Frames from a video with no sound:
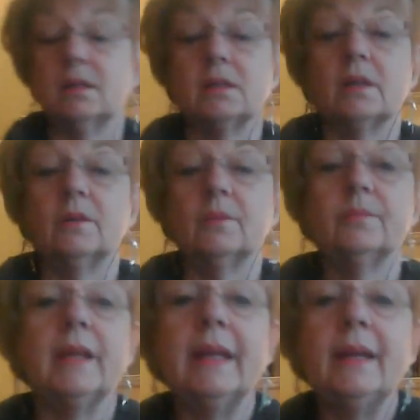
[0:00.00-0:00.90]
So
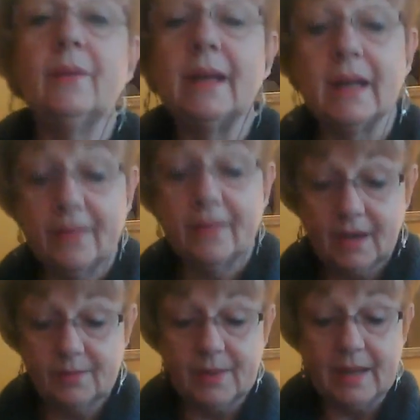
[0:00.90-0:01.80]
anyway, I thought
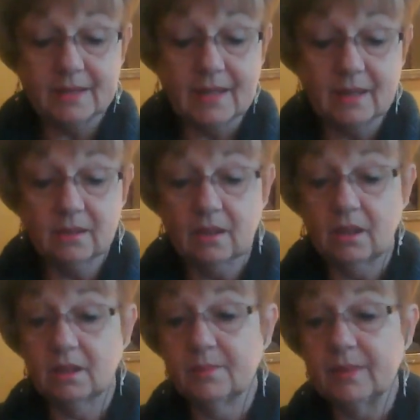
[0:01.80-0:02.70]
I'd pass that
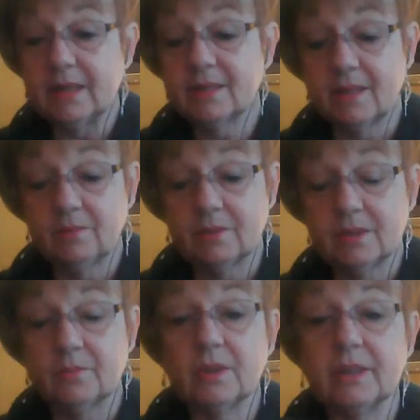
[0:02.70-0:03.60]
along because there were some
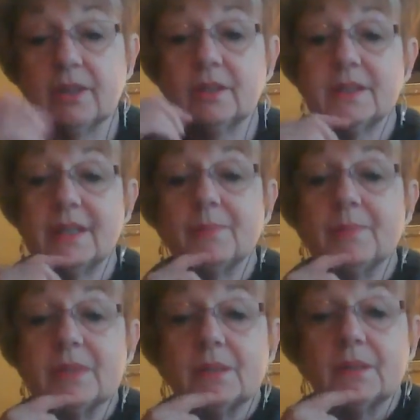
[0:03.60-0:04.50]
really good tips
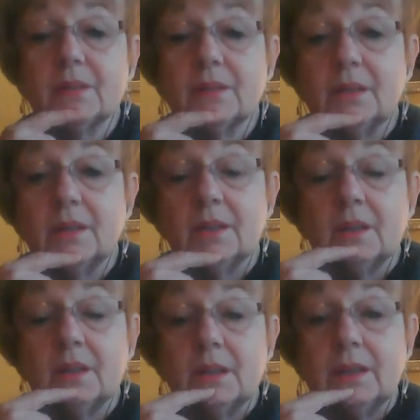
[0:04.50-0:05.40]

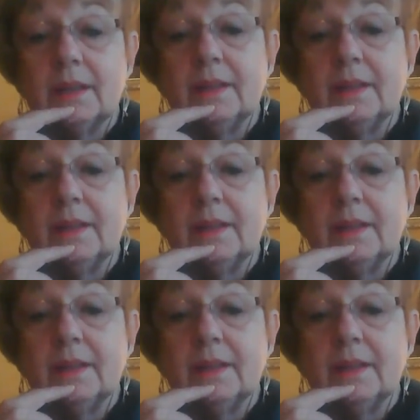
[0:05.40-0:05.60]
in